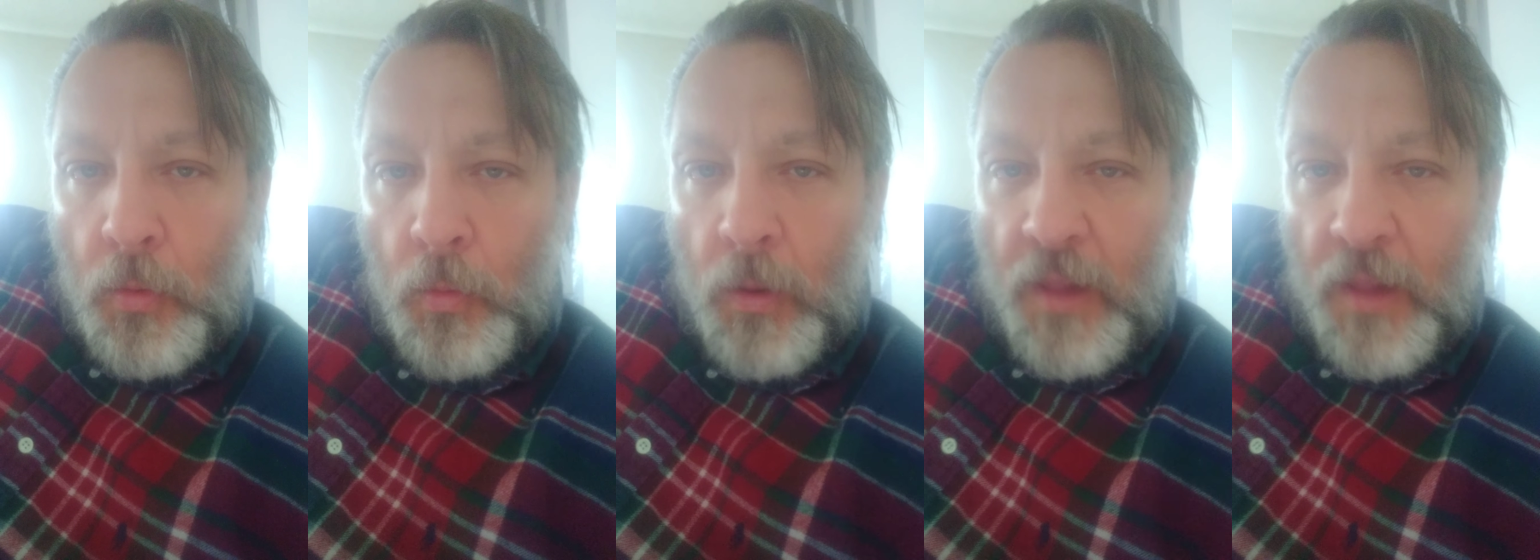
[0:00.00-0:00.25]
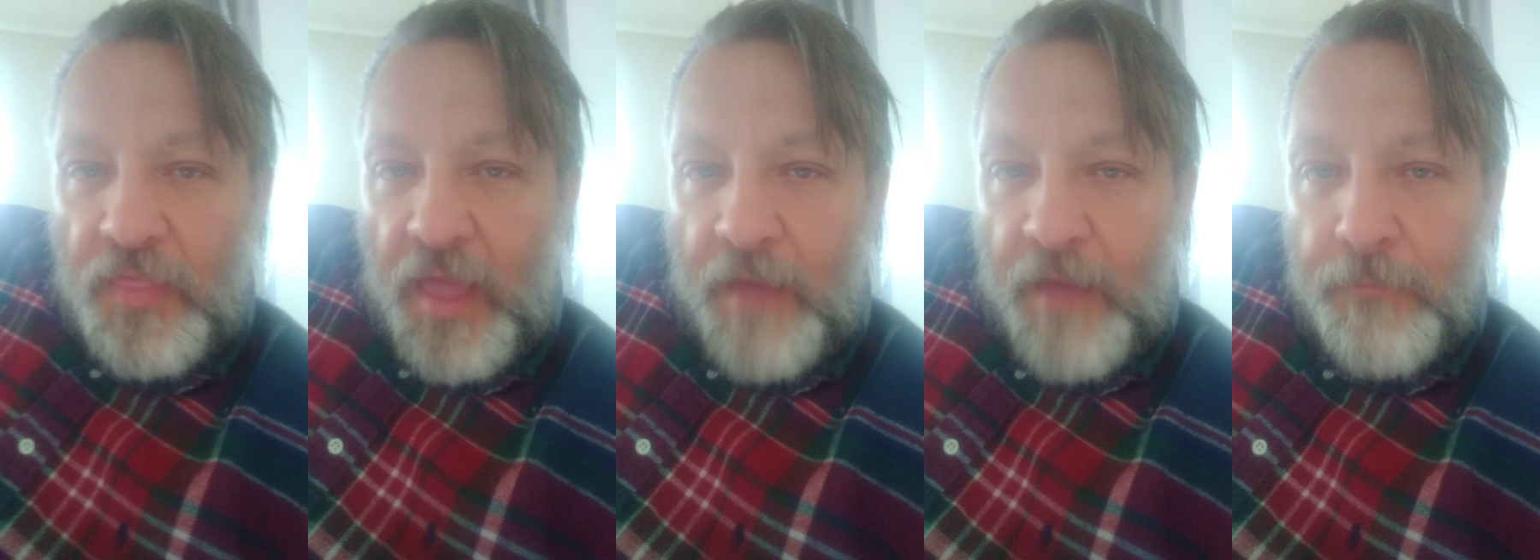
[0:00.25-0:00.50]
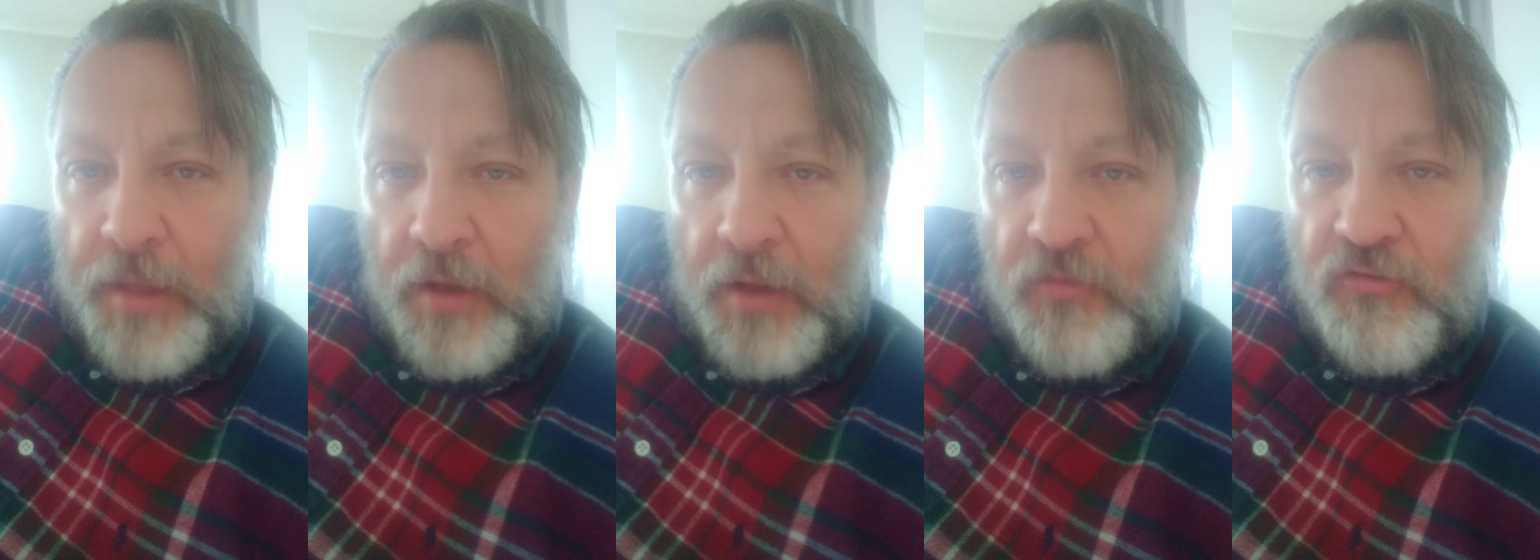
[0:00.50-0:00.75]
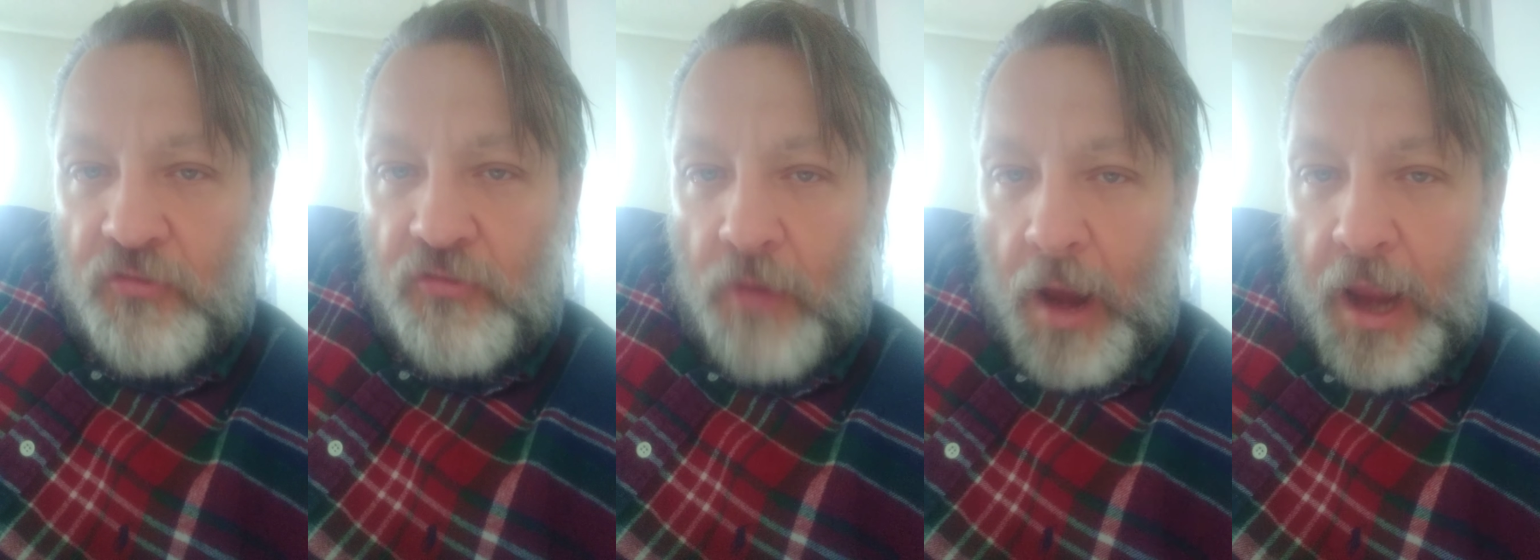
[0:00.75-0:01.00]
what they've
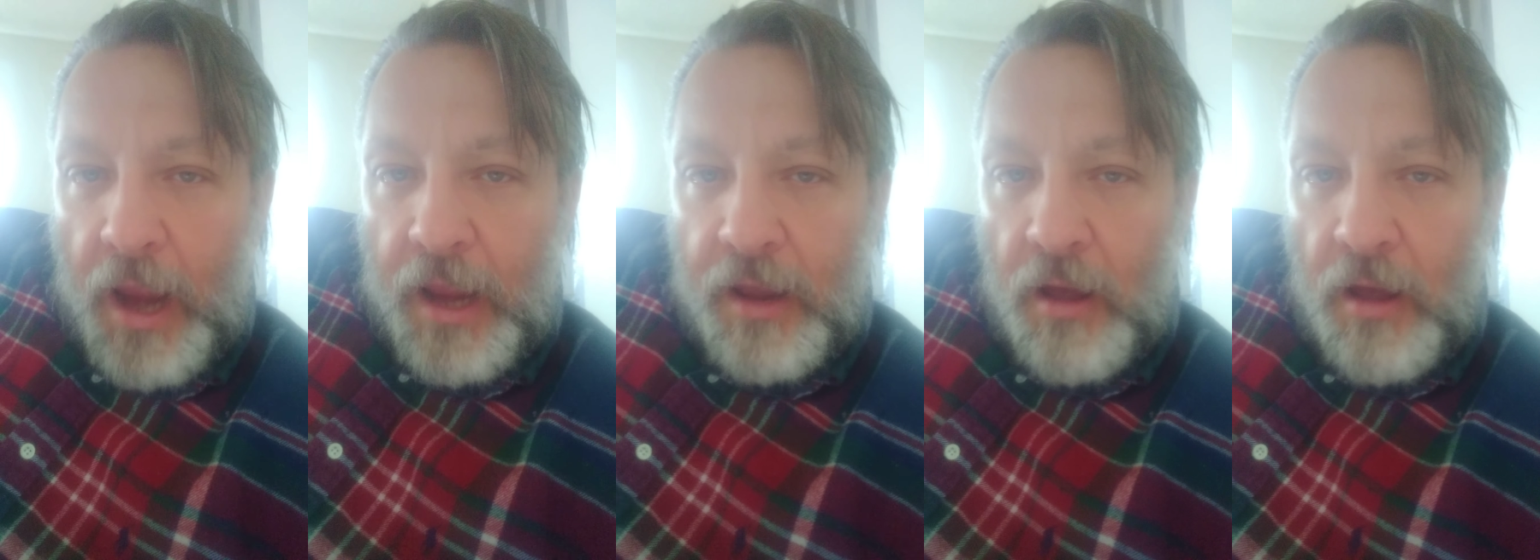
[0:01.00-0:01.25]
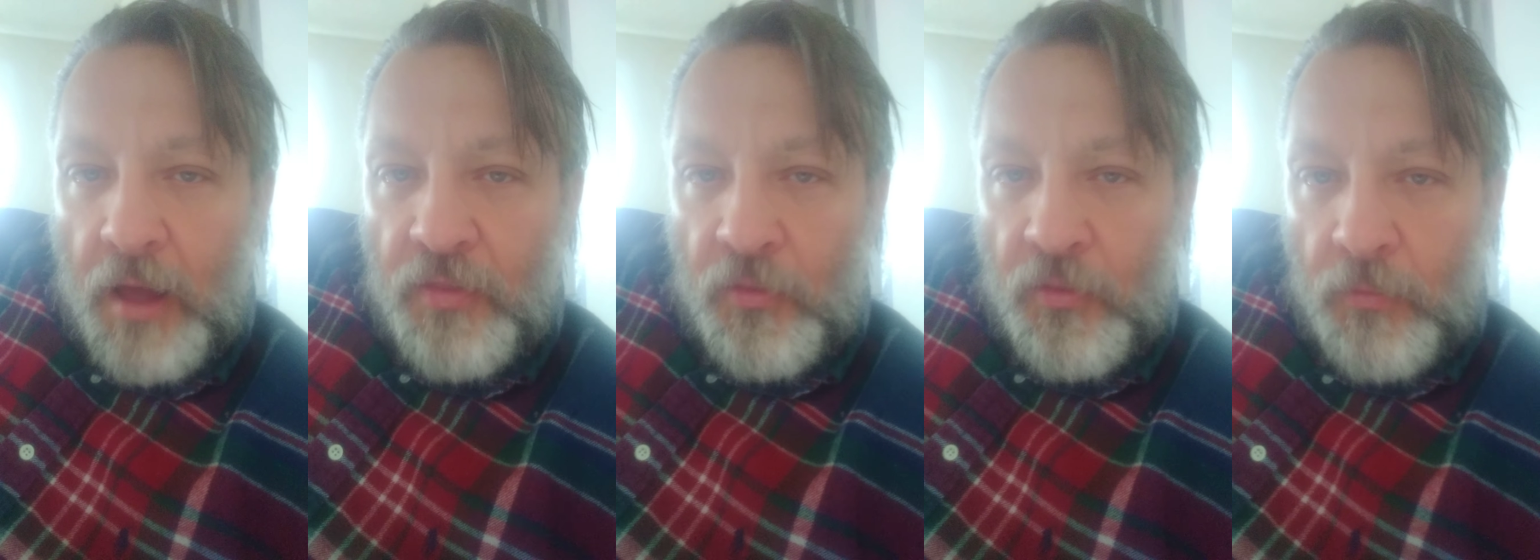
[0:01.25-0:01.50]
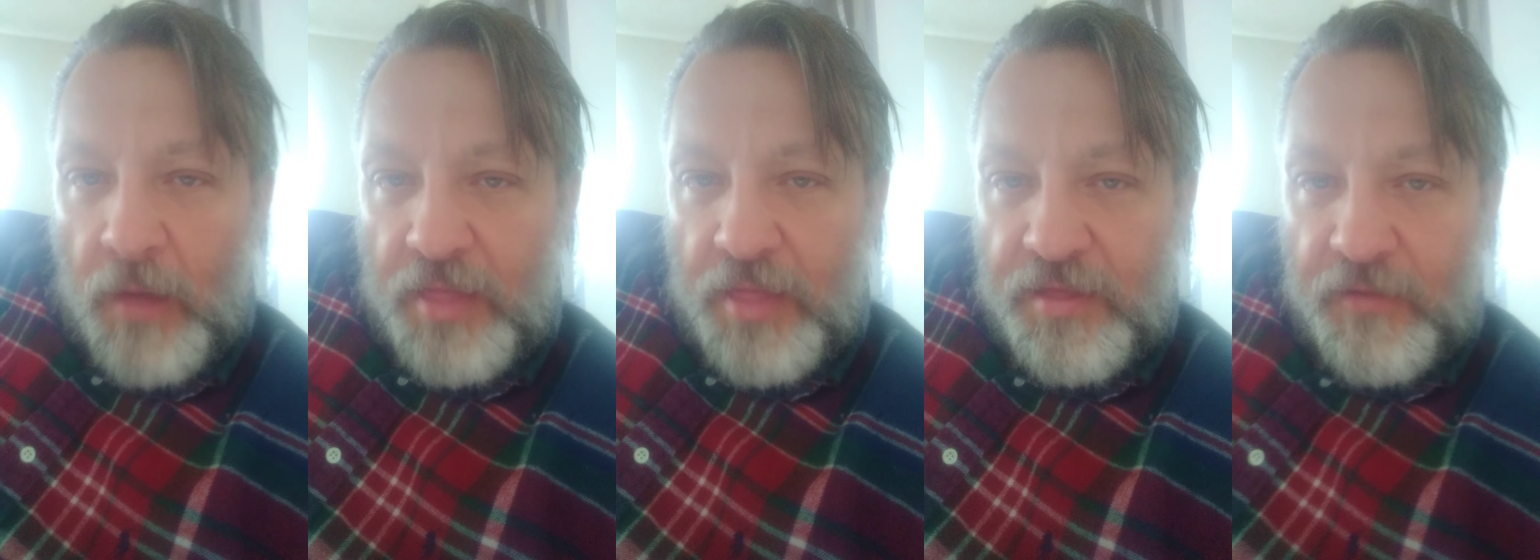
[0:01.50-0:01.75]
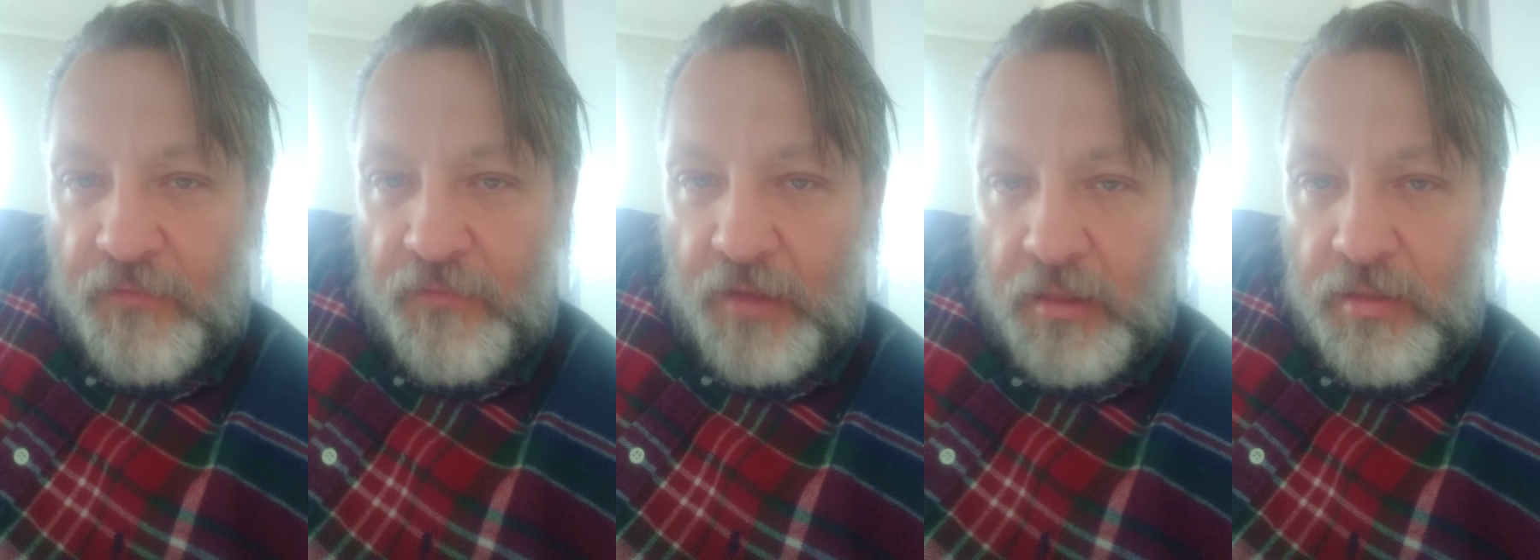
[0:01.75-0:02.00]
been trying on the
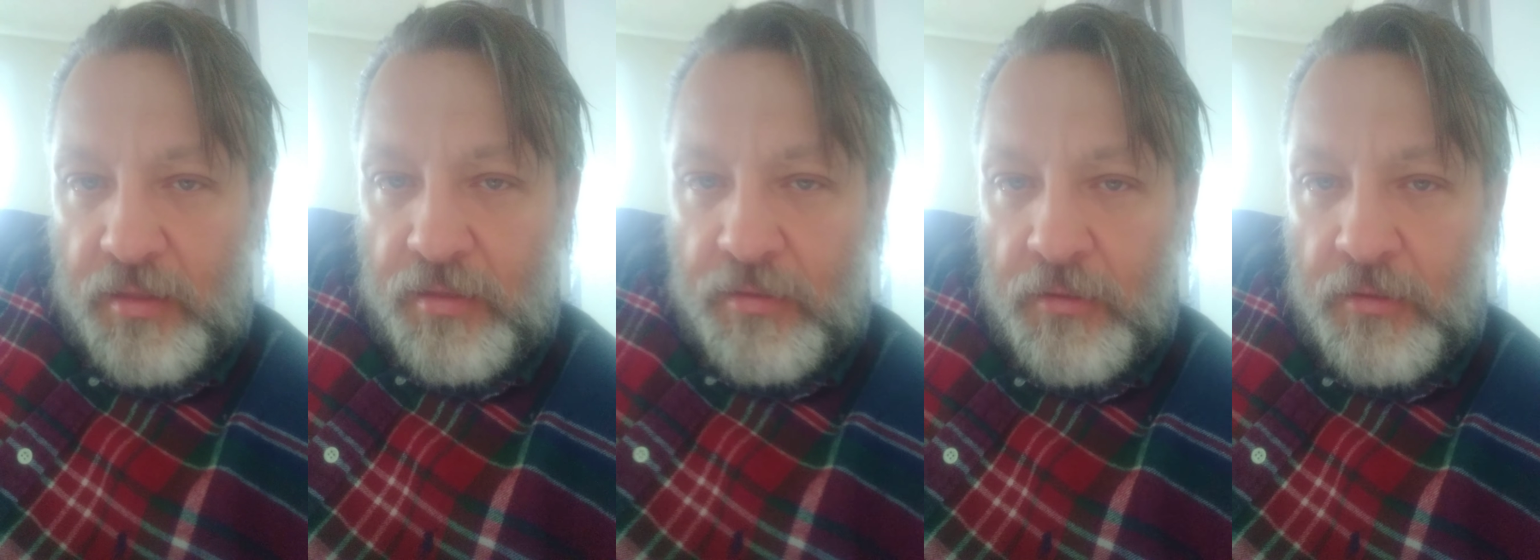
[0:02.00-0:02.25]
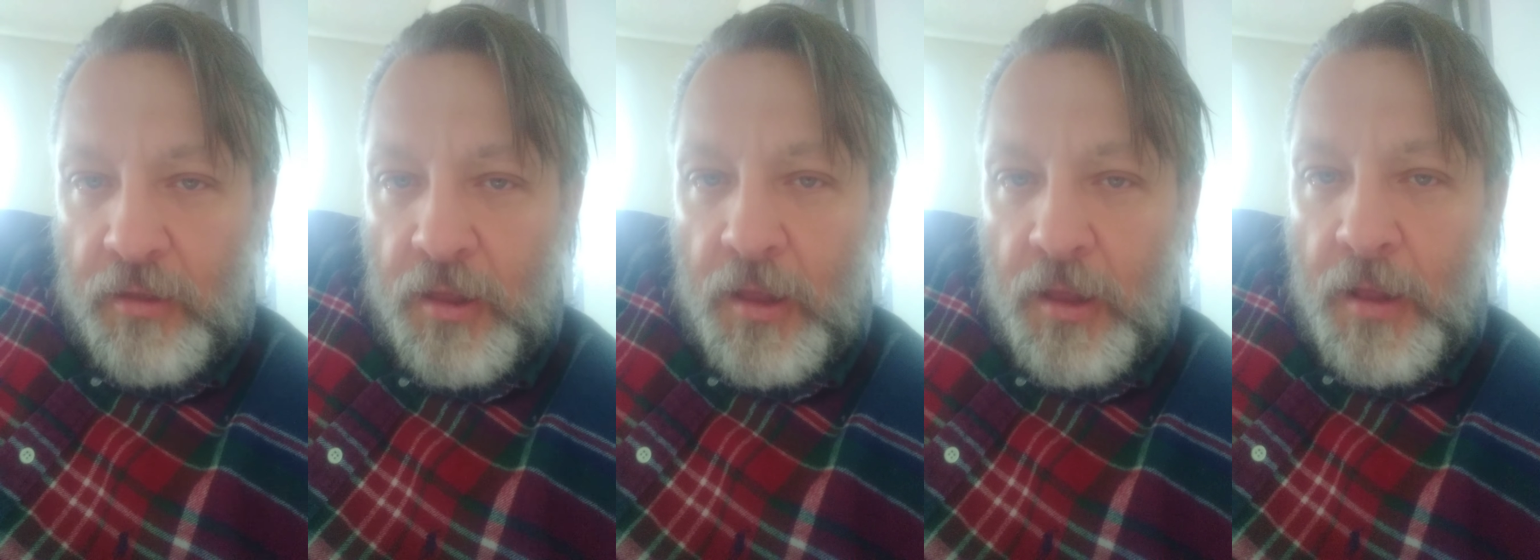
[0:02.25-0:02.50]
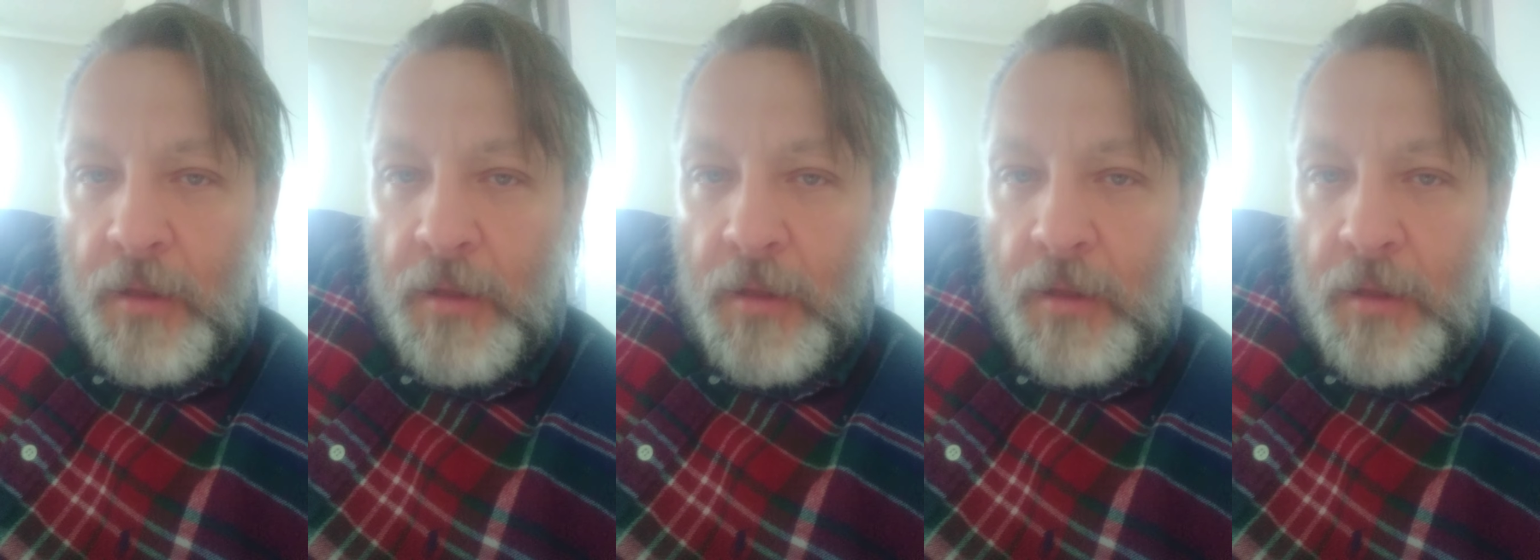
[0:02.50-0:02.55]
rest of us.